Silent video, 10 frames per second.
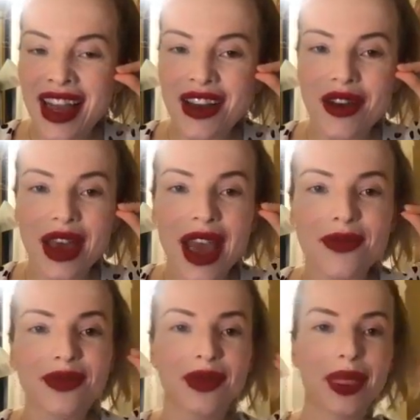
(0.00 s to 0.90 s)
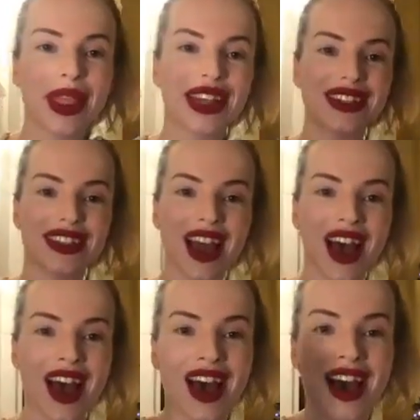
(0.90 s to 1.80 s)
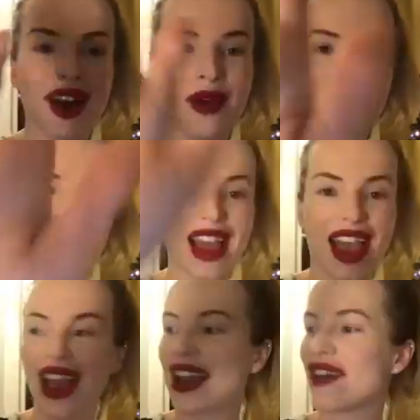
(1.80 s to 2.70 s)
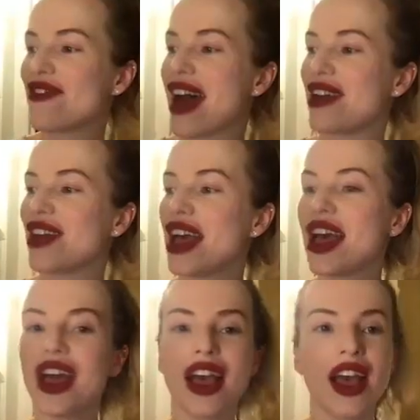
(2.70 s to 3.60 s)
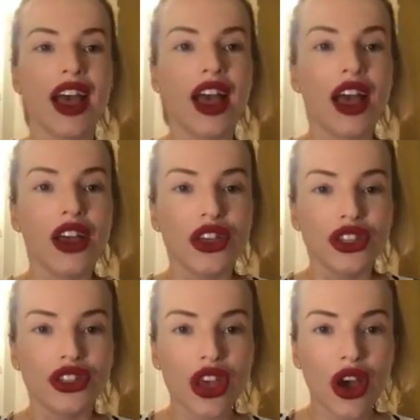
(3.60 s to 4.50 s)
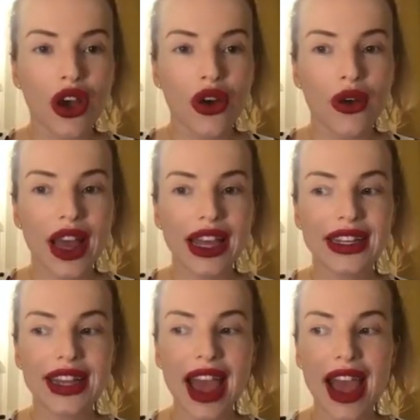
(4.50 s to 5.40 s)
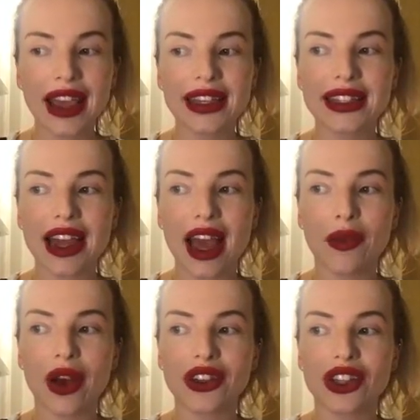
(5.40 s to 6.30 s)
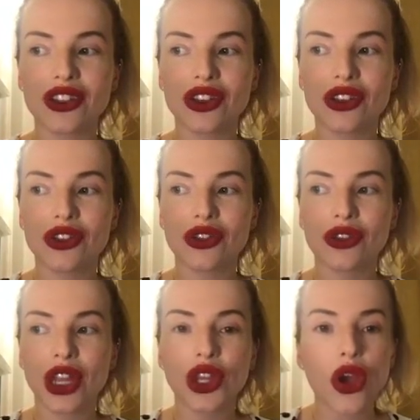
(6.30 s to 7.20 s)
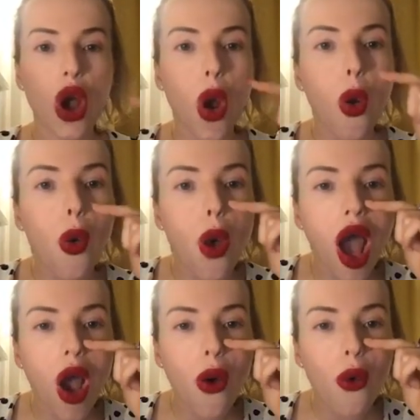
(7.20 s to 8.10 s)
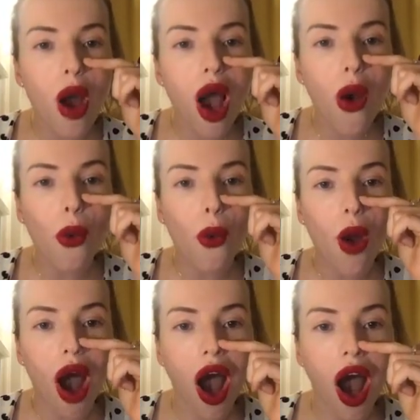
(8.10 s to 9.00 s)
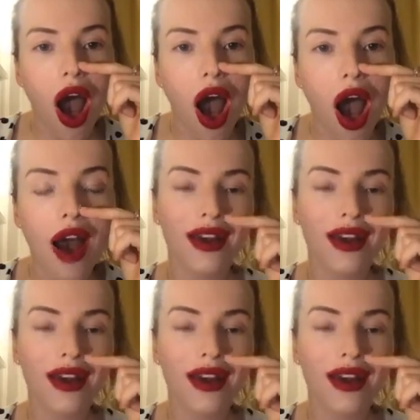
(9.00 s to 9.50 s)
Okay, good job. All right, high five. So next, I want to do, can you go wah, wah, wah?